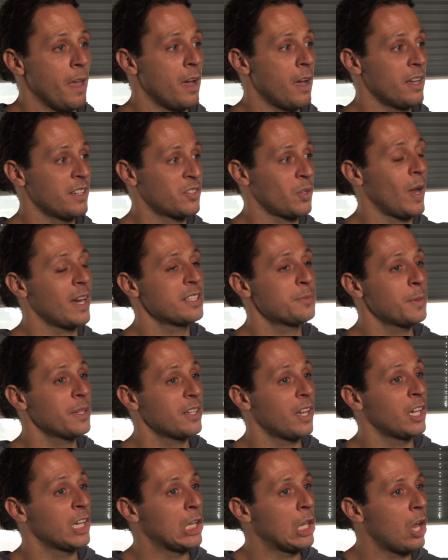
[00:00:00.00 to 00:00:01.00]
So I spent a
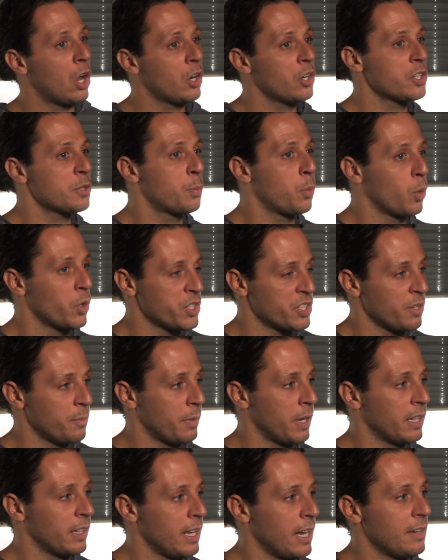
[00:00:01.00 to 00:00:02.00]
large portion of my
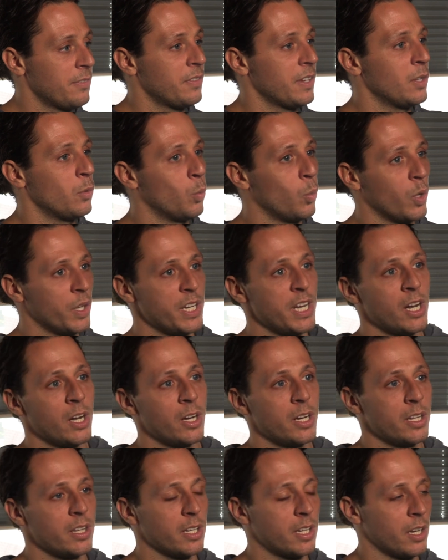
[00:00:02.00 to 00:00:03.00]
life in one area
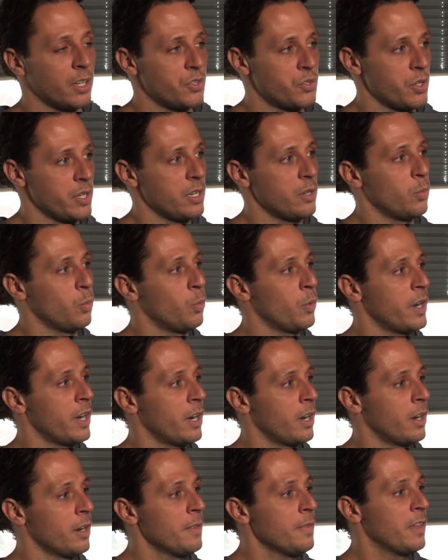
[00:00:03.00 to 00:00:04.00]
of the country
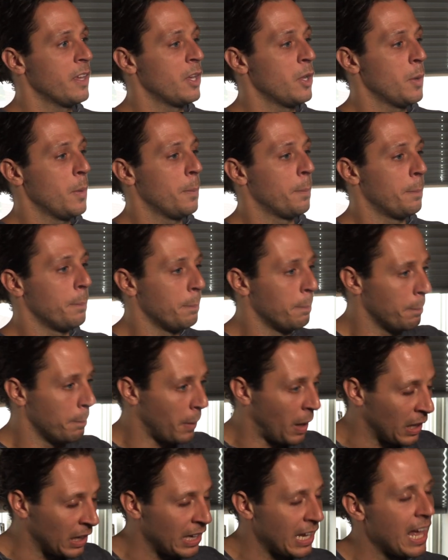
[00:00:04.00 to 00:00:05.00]
where
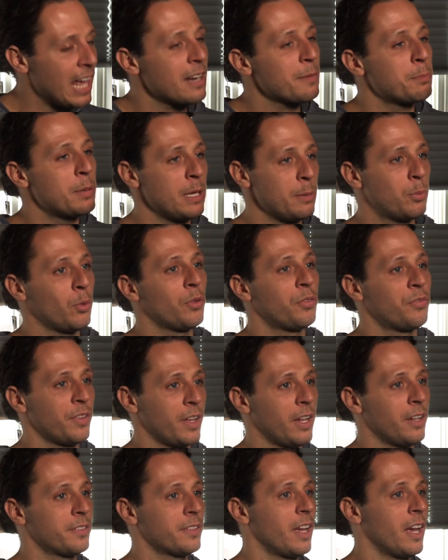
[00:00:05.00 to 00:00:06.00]
a lot of people
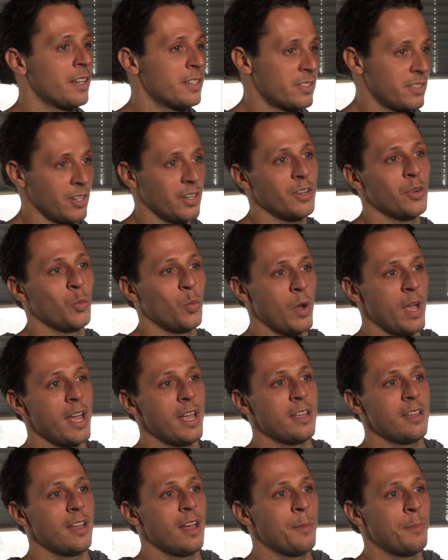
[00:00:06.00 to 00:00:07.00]
felt a certain
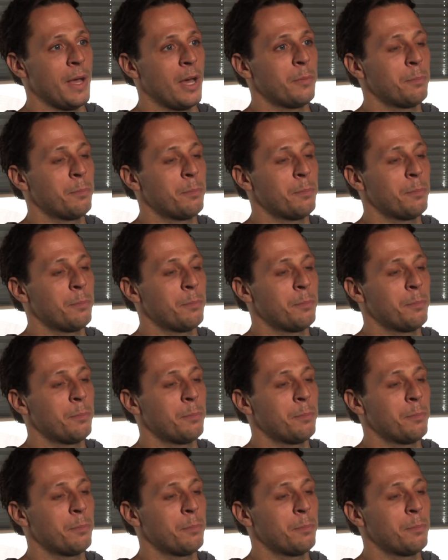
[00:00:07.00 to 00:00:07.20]
way about